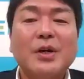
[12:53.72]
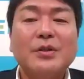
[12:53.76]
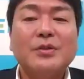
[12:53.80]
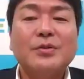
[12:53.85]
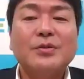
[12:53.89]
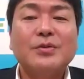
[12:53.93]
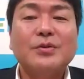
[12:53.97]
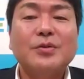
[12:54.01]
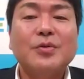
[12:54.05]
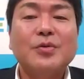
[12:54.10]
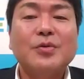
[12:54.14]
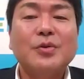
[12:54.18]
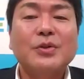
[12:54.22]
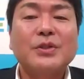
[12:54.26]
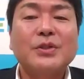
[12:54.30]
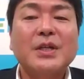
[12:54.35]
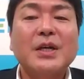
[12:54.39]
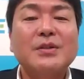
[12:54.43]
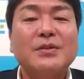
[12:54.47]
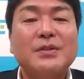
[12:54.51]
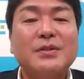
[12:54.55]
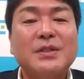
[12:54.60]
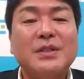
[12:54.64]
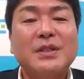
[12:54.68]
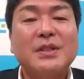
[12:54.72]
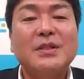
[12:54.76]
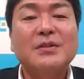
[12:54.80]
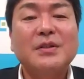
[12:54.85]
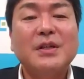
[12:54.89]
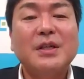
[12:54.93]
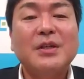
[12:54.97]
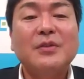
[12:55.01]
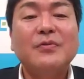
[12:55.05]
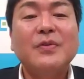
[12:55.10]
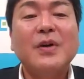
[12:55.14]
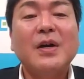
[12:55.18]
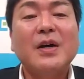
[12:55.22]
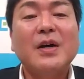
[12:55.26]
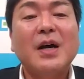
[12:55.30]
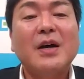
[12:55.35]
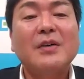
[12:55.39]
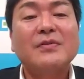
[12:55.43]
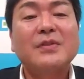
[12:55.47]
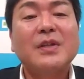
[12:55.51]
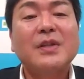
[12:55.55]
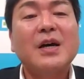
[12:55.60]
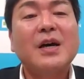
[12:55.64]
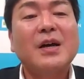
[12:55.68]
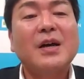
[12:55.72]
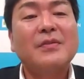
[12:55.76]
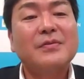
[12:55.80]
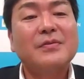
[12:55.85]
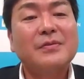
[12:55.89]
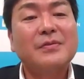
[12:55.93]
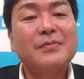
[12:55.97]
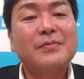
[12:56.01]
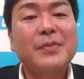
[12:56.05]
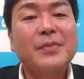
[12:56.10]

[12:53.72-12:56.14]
to go sightseeing if I have time.